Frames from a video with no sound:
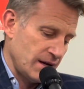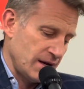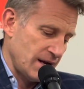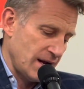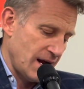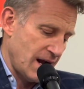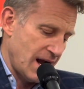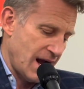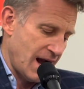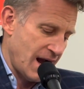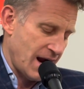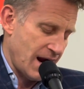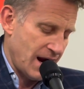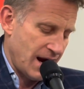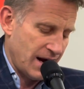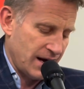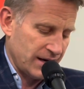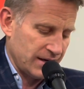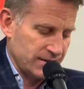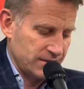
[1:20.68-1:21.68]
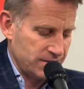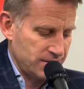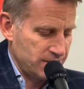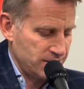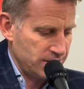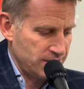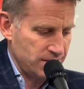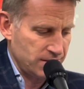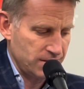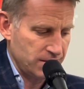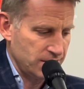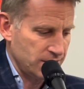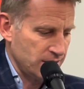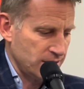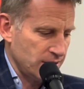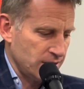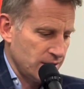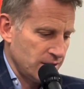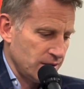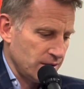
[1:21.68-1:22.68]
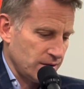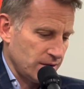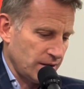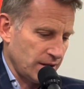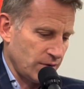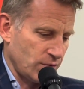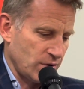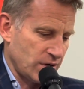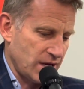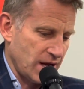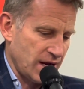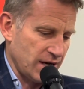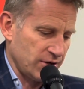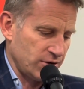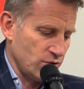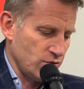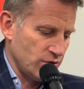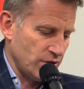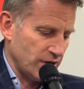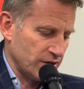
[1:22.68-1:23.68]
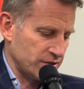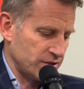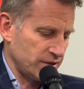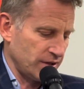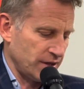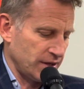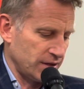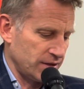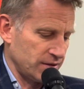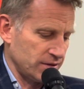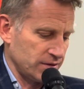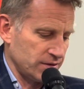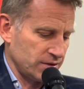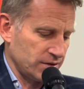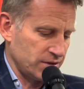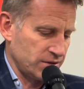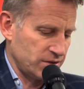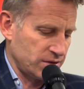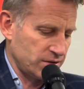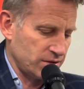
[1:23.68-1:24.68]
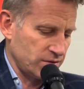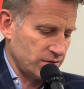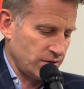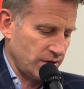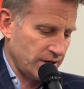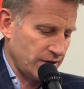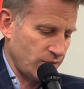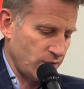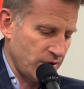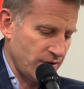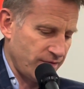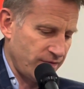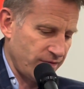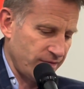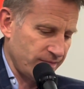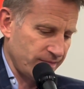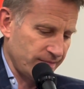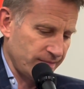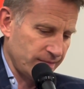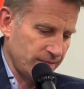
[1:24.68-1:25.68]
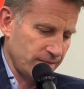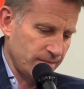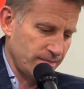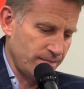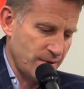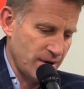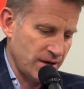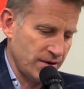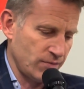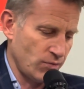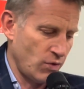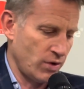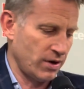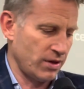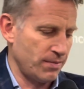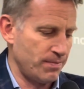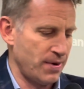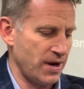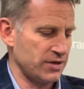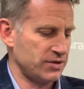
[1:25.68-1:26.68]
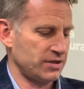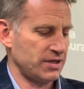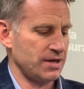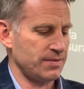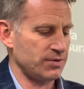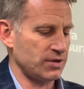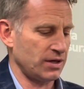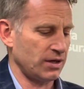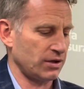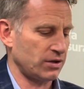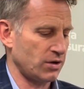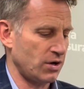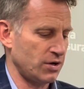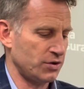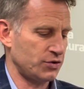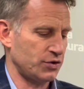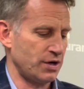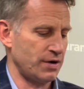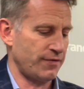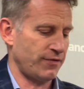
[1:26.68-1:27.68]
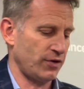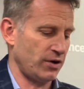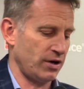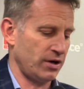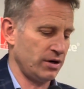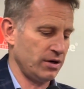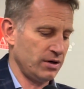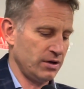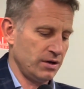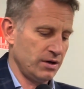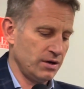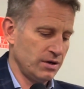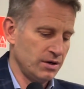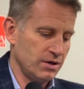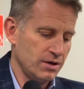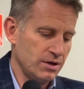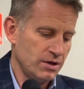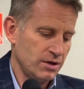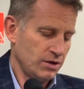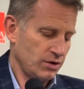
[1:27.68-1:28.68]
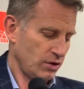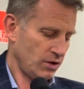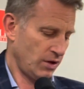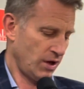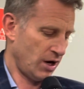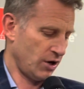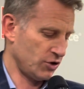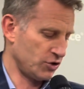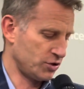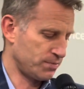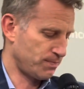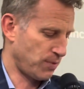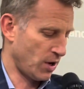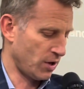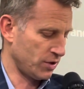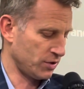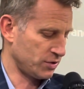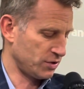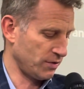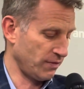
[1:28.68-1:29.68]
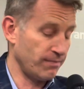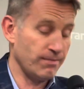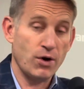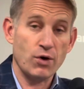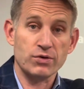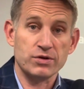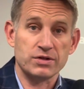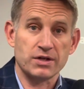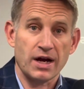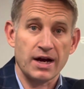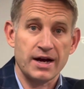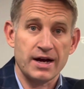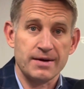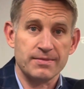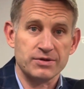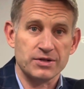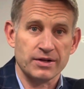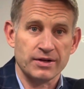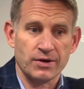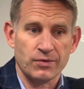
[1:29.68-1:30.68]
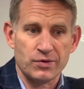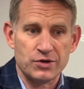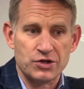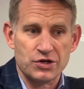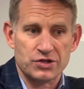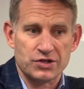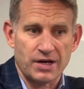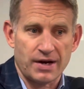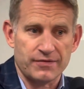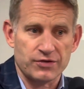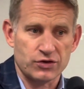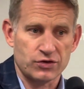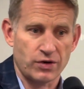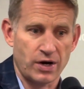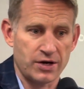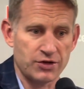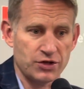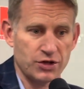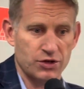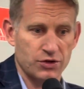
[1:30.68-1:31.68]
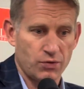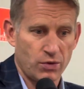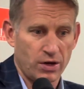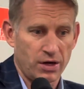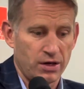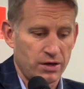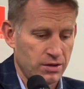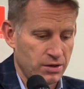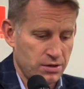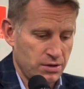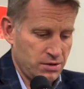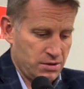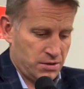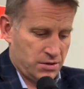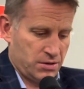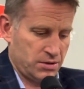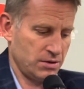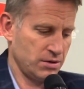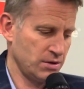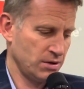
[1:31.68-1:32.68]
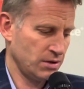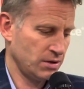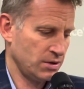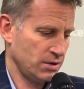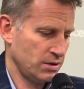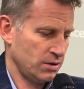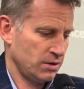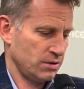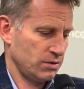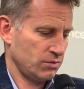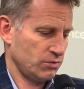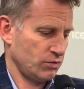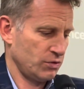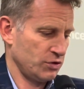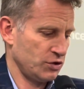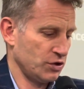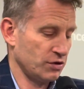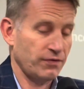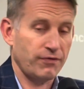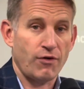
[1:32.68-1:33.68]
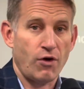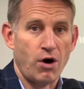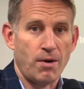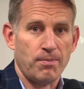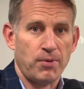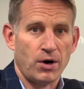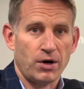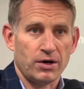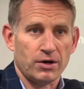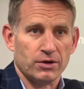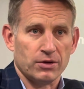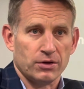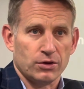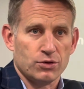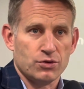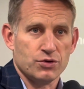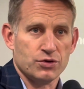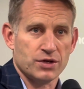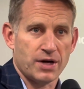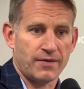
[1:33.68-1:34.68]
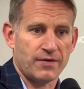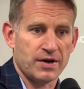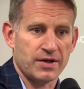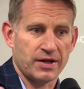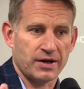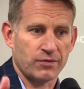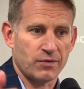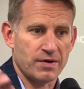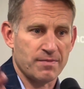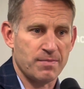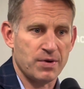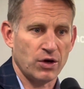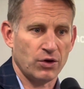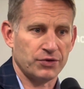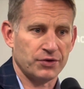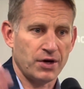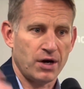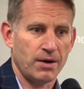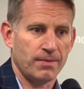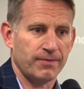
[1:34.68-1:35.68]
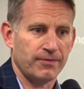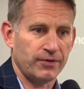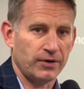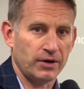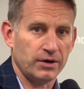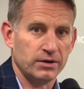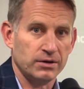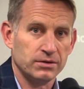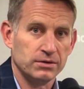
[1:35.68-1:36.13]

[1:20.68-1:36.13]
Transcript: Yeah, I we can't do this. Like we've been one of the best teams in the country for large parts of most games, and then we just have stretches where we just fall apart and lose everything we built up for